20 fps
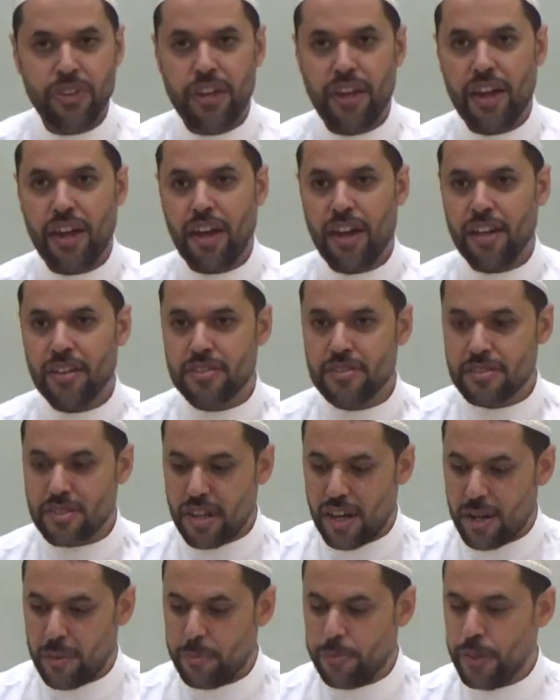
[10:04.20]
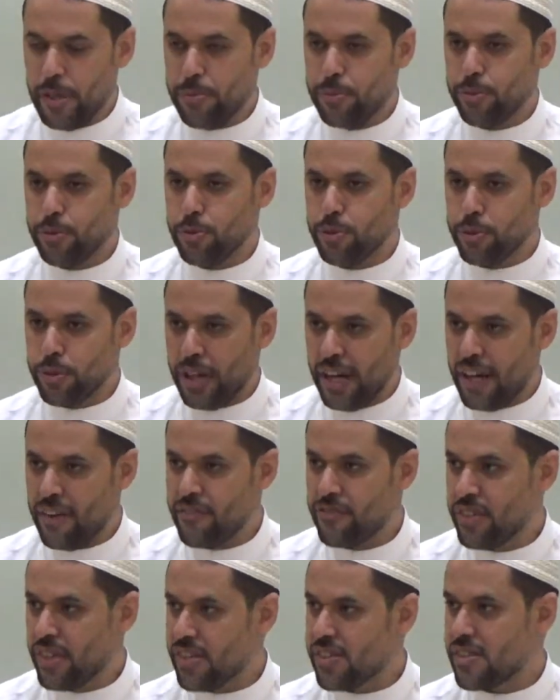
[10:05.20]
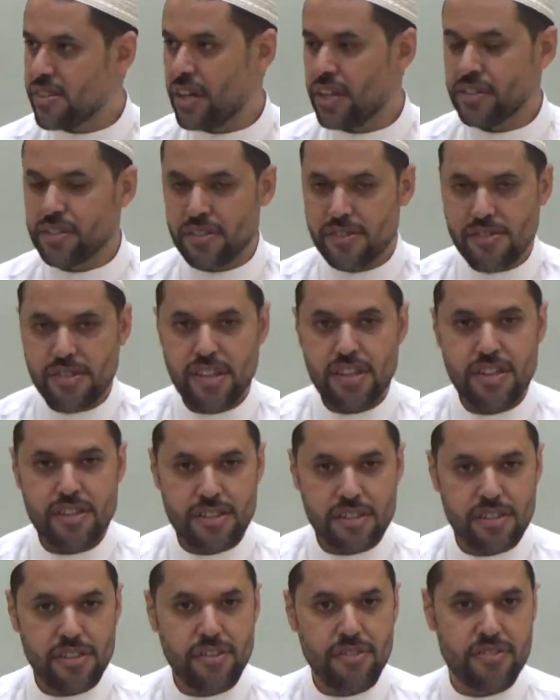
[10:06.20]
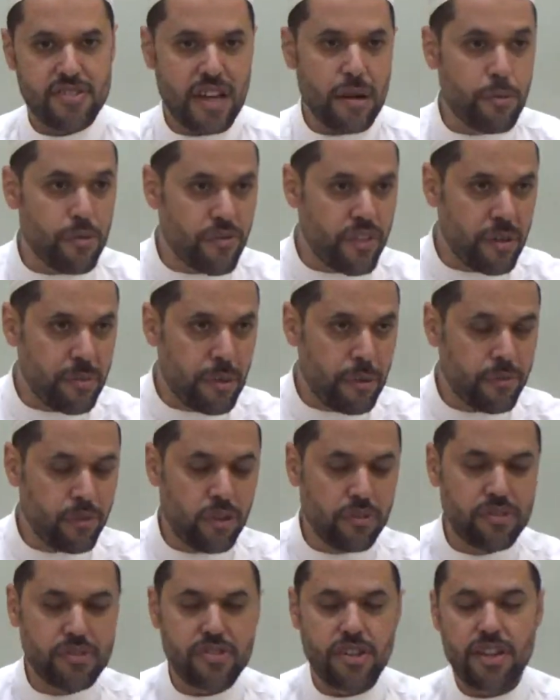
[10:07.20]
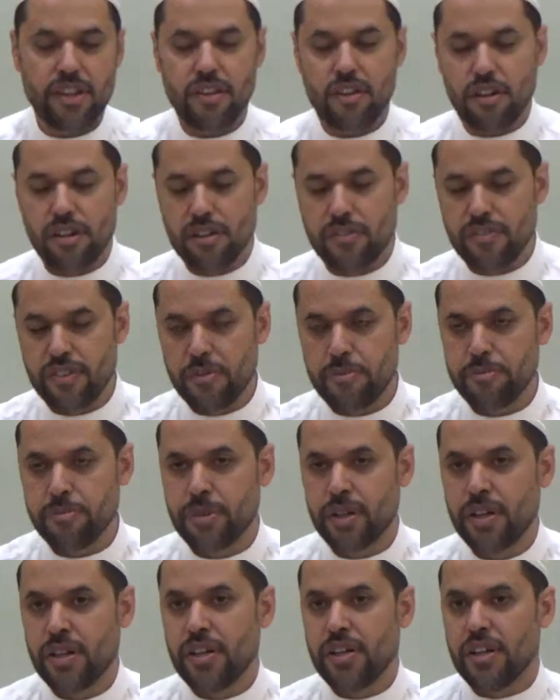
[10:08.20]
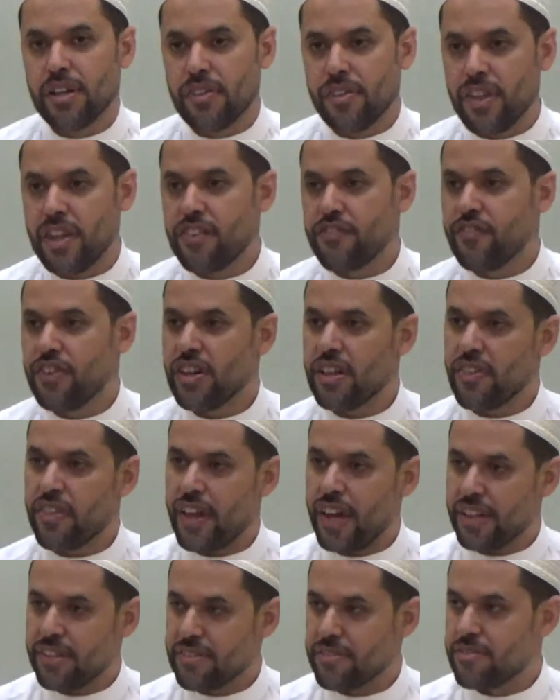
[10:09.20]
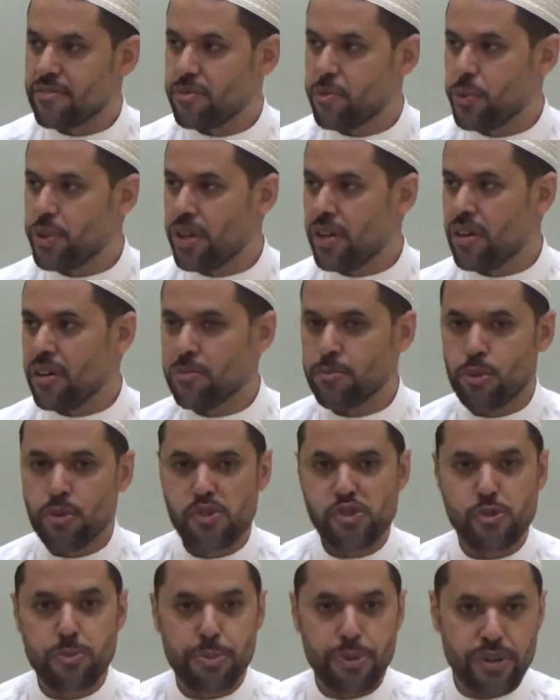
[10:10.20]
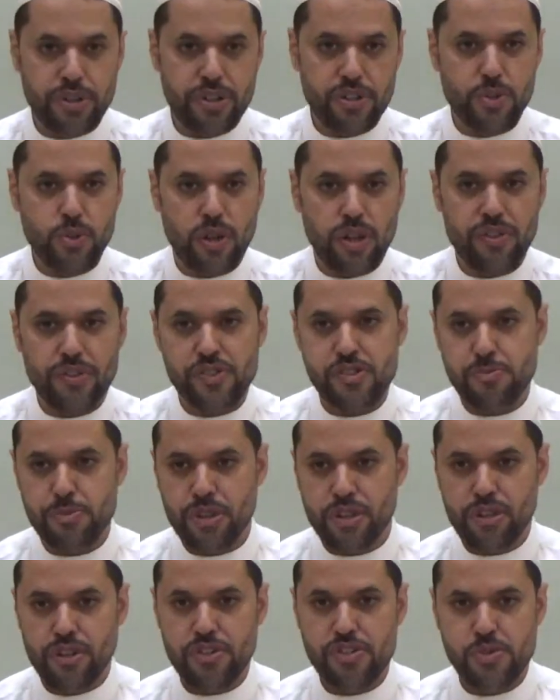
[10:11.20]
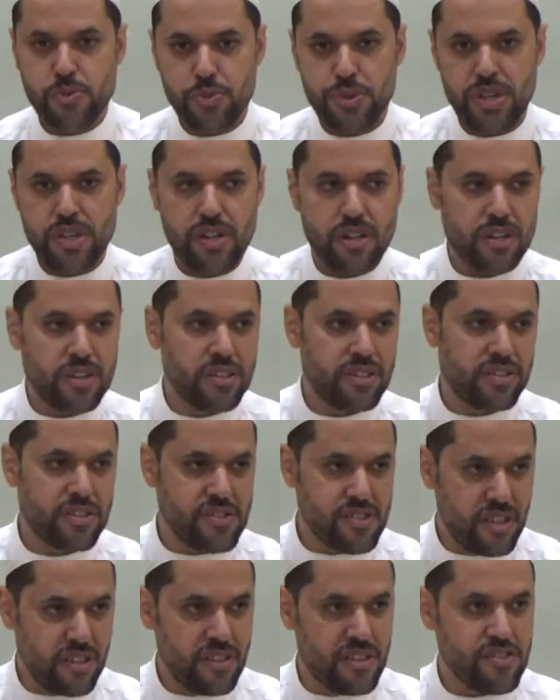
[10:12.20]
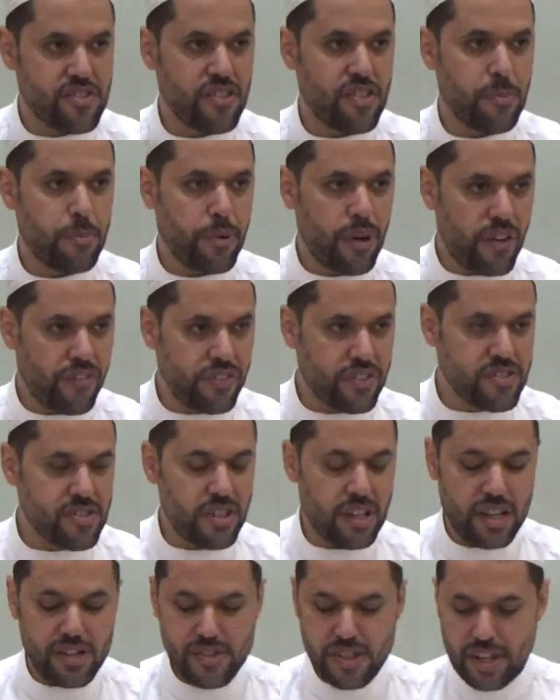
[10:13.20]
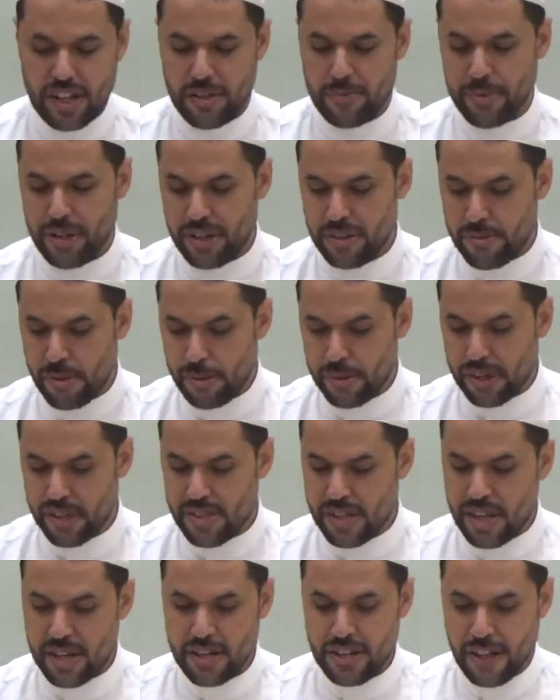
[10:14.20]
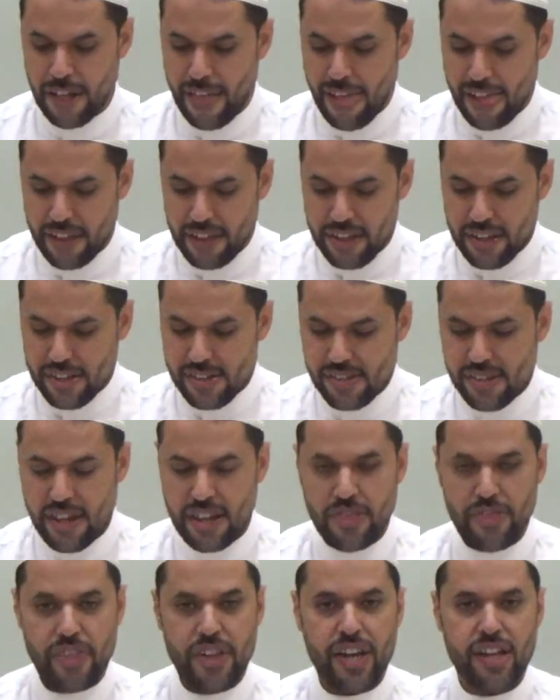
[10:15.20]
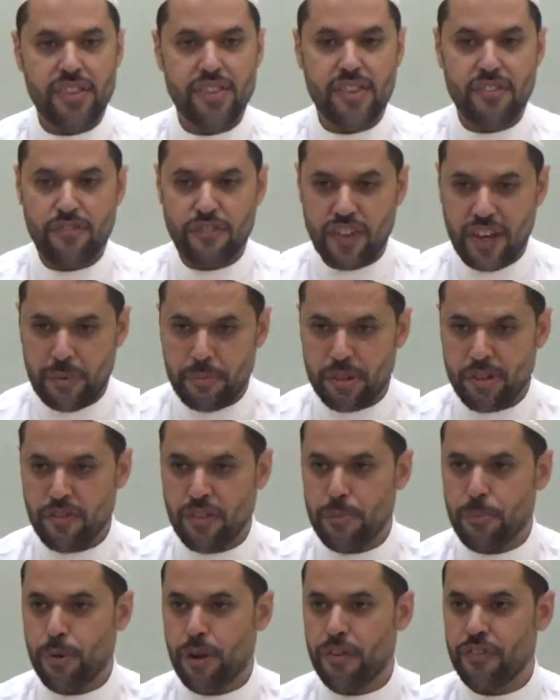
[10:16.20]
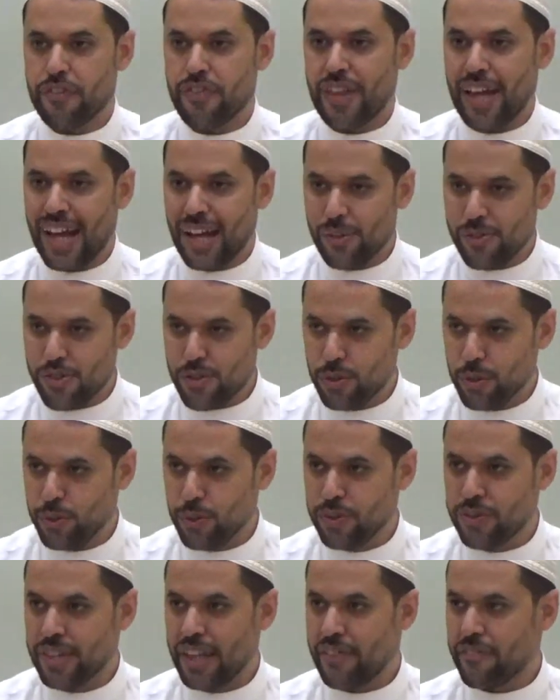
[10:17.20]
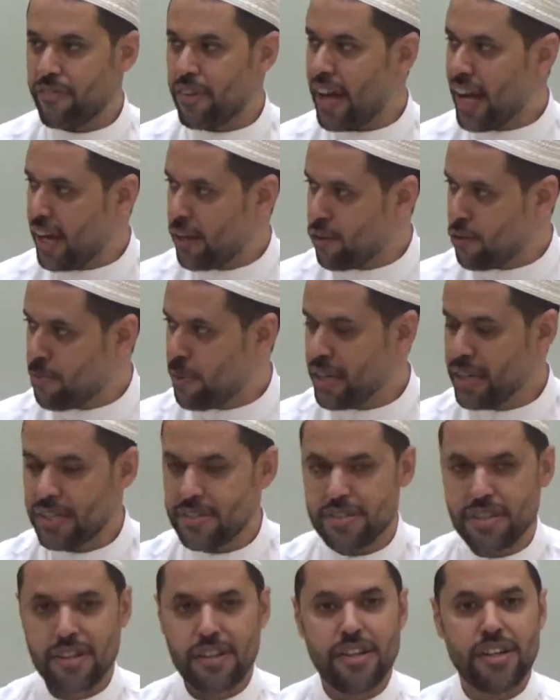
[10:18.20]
And people who have these titles, some of them, I don't say all of them, they feel that we are more superior to others because we are the descendants of the Prophet. Imam Ghazali said that the family of the Prophet, the household, the Ahlul Bayt,